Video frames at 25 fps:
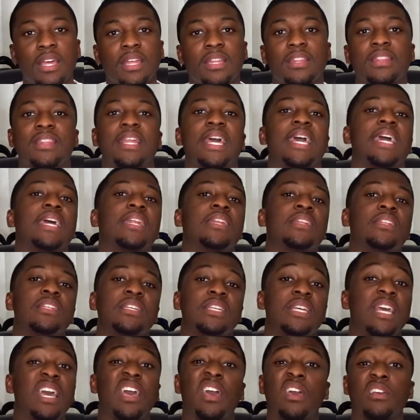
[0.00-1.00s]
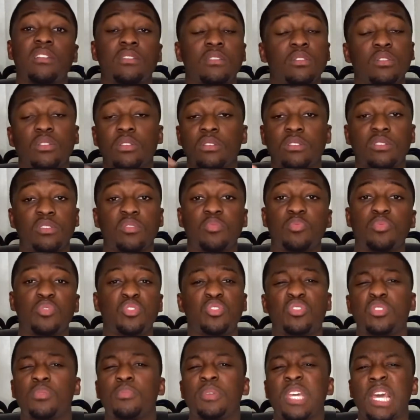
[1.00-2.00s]
then yeah, you
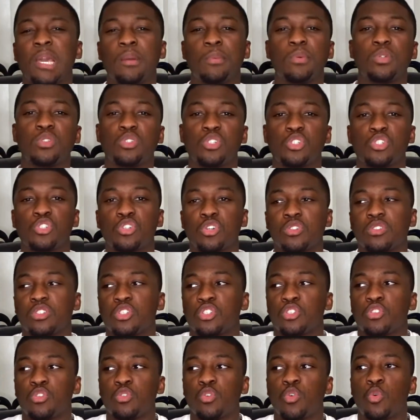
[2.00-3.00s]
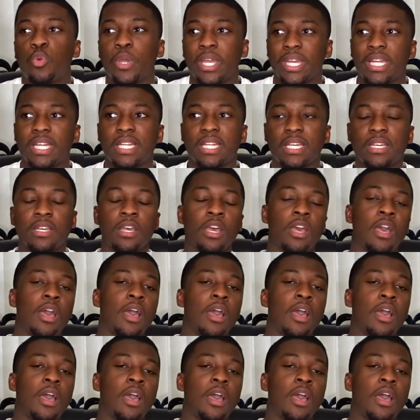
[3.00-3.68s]
should be able to shot the shoe quickly.